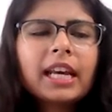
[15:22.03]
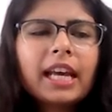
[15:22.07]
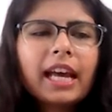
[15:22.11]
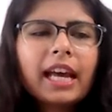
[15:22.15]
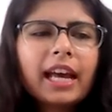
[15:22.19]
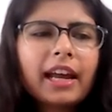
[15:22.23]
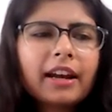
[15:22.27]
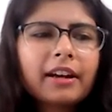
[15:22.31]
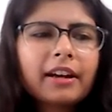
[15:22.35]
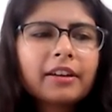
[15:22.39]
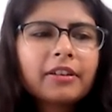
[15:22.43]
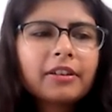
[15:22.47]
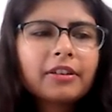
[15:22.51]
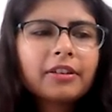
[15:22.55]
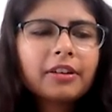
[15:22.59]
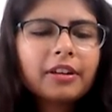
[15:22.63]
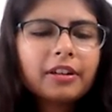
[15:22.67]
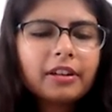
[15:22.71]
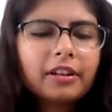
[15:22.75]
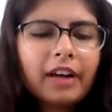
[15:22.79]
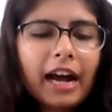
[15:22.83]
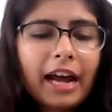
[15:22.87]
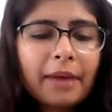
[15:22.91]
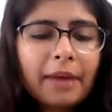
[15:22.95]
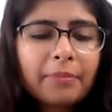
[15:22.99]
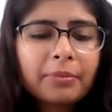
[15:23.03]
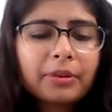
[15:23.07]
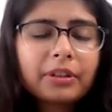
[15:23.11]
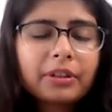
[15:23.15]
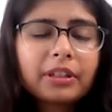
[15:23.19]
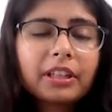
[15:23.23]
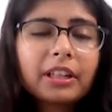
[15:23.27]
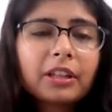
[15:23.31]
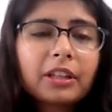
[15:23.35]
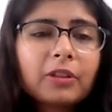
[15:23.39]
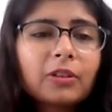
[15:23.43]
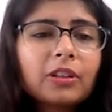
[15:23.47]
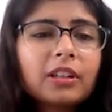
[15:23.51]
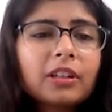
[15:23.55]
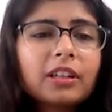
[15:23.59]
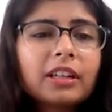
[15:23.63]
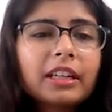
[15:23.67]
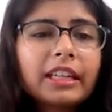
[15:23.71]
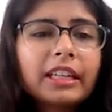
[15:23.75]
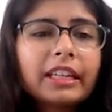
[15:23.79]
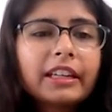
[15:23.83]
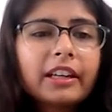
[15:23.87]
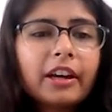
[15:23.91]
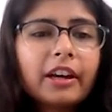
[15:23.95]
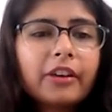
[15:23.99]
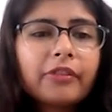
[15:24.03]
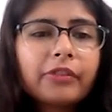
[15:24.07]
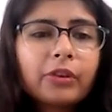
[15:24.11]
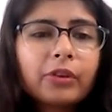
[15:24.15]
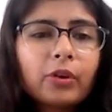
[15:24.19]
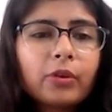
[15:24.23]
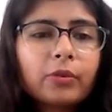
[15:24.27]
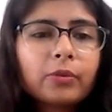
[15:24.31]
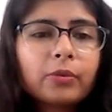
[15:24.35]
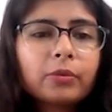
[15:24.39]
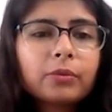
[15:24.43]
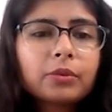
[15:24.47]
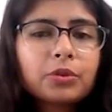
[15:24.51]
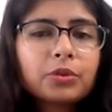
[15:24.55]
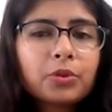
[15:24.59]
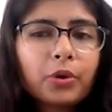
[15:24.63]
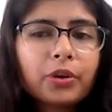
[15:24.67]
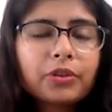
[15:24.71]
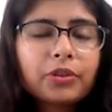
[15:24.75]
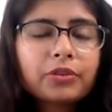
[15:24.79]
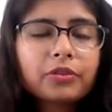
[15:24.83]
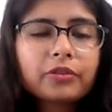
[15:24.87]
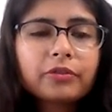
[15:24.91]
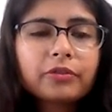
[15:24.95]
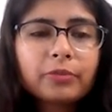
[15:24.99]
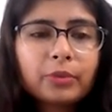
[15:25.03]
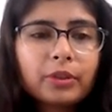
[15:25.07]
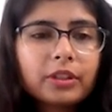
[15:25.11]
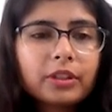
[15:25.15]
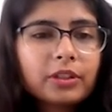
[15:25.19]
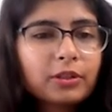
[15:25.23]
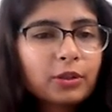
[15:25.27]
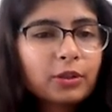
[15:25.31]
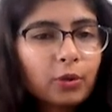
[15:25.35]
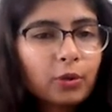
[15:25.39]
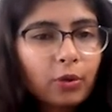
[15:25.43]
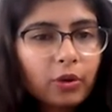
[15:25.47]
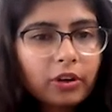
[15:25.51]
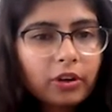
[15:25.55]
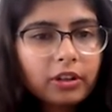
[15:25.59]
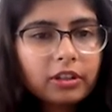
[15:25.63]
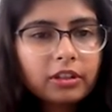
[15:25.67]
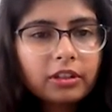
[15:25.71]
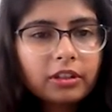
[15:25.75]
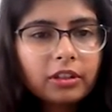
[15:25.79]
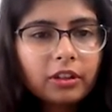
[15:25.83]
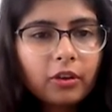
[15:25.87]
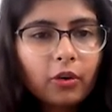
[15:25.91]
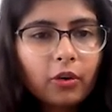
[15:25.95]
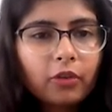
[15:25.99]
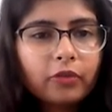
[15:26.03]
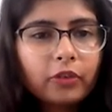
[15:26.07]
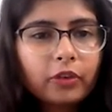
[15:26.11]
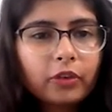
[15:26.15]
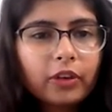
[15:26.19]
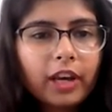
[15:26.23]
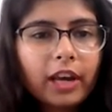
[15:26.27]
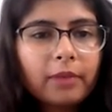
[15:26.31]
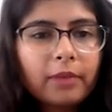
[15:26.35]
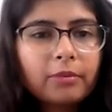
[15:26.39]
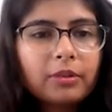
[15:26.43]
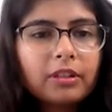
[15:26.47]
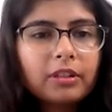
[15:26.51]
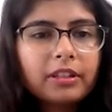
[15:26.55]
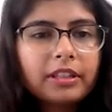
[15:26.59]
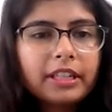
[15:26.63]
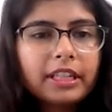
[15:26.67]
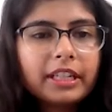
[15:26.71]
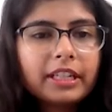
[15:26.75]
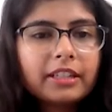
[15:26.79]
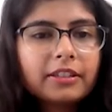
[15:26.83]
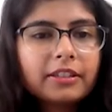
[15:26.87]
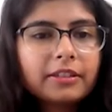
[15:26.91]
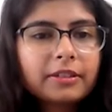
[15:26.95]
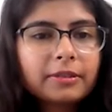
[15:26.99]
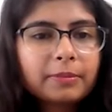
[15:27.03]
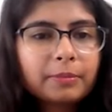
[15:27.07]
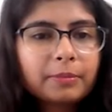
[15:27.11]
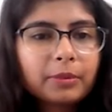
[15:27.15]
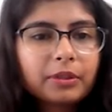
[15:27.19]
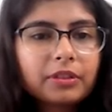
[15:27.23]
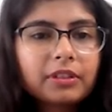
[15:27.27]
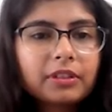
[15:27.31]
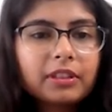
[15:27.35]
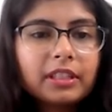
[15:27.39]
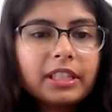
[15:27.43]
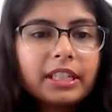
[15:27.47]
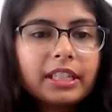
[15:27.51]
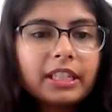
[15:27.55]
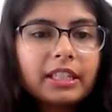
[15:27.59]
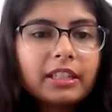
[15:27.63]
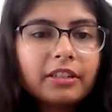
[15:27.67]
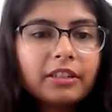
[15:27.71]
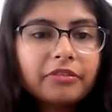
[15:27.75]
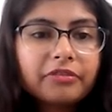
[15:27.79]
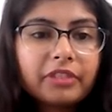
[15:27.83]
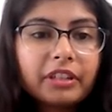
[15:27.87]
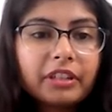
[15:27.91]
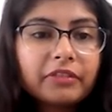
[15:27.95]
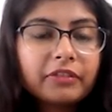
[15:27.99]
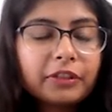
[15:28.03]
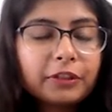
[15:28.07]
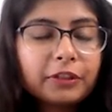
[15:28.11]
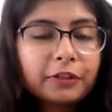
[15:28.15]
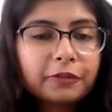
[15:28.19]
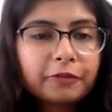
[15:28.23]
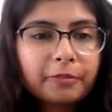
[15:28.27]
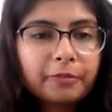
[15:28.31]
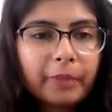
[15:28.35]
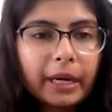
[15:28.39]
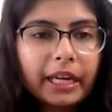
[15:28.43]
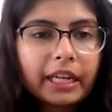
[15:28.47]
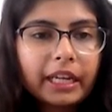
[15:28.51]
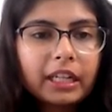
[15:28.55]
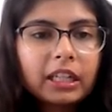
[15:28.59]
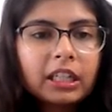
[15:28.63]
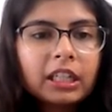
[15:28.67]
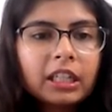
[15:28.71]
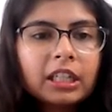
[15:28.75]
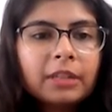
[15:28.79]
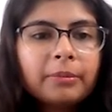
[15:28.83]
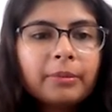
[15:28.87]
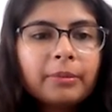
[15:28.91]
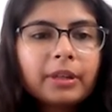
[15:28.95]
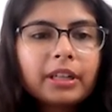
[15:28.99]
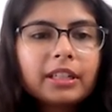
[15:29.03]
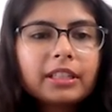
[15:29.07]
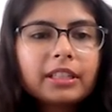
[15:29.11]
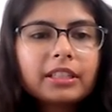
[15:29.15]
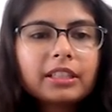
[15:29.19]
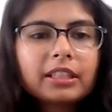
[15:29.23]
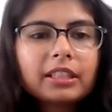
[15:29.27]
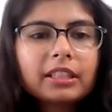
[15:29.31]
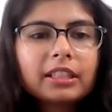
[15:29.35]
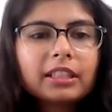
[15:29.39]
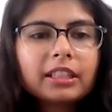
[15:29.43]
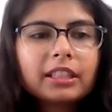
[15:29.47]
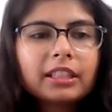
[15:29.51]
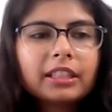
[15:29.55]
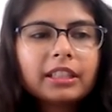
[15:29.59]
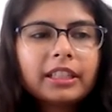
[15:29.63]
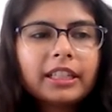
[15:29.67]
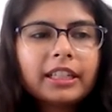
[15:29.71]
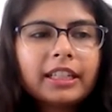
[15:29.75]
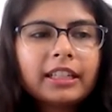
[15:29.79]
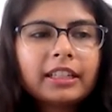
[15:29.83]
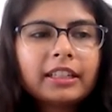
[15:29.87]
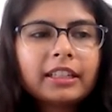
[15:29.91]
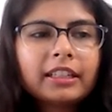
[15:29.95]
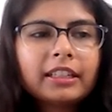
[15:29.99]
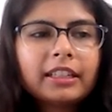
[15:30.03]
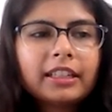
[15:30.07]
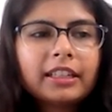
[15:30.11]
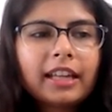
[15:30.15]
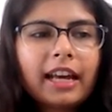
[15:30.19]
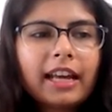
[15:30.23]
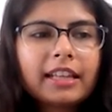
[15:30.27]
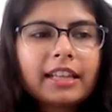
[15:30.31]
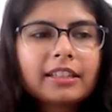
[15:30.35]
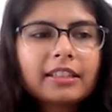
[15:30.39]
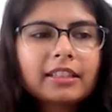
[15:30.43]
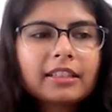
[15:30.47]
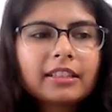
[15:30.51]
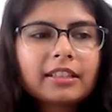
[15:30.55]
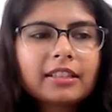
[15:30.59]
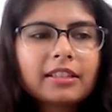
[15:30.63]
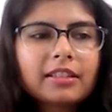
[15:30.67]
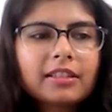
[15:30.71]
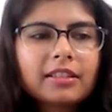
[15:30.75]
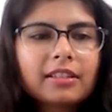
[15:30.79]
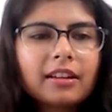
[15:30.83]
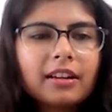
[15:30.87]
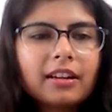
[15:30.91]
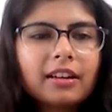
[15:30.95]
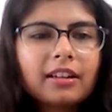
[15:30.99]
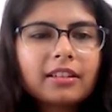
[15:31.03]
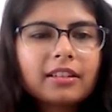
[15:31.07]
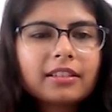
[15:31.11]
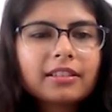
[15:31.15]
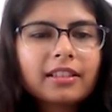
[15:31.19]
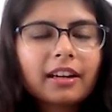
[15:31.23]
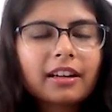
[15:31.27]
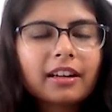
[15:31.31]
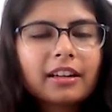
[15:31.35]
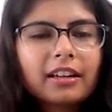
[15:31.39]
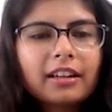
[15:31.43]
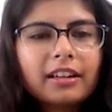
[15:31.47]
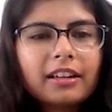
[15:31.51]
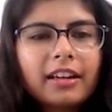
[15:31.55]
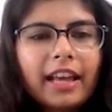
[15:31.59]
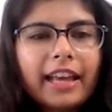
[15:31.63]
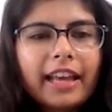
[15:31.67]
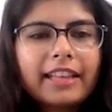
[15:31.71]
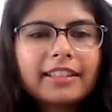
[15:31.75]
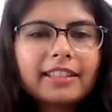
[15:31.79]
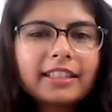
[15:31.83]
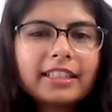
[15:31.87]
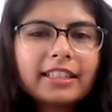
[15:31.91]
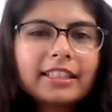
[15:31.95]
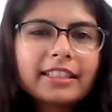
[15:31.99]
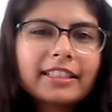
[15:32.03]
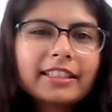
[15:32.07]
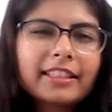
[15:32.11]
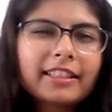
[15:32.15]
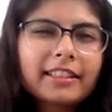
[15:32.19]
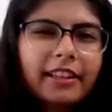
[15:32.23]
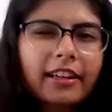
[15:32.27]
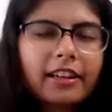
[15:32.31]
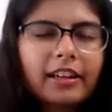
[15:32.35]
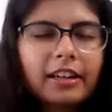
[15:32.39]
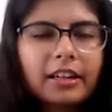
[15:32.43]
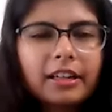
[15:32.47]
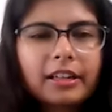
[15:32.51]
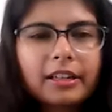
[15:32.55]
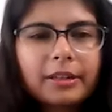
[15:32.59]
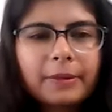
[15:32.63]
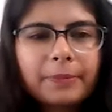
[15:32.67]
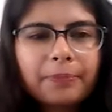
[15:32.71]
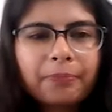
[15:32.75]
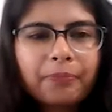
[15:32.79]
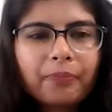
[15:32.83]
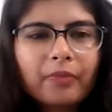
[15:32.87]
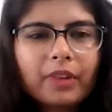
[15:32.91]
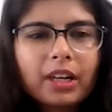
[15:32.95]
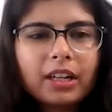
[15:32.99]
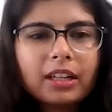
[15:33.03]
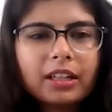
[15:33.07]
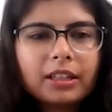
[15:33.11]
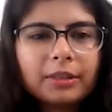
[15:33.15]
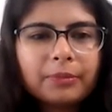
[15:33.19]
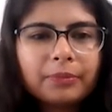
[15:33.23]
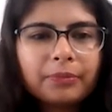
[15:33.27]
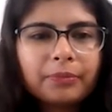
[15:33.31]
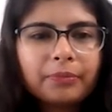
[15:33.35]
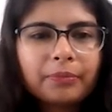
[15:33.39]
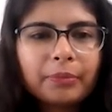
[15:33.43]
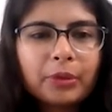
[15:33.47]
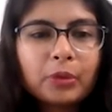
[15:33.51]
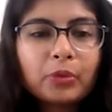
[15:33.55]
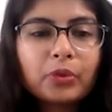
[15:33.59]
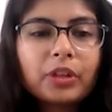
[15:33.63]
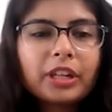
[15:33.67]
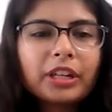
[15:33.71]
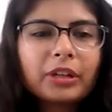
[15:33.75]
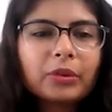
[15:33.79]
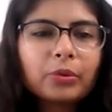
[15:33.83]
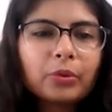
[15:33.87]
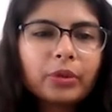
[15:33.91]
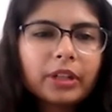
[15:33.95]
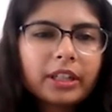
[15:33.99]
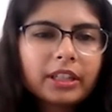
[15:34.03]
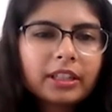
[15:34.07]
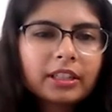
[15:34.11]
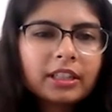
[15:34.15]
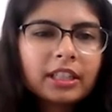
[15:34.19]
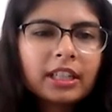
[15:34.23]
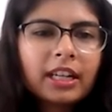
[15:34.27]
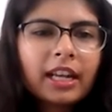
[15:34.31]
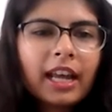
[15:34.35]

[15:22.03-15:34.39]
And I particularly love your choice of words a lot. Your vocabulary is personally a favorite of mine because it has its subtle essence, its subtle beauty to it.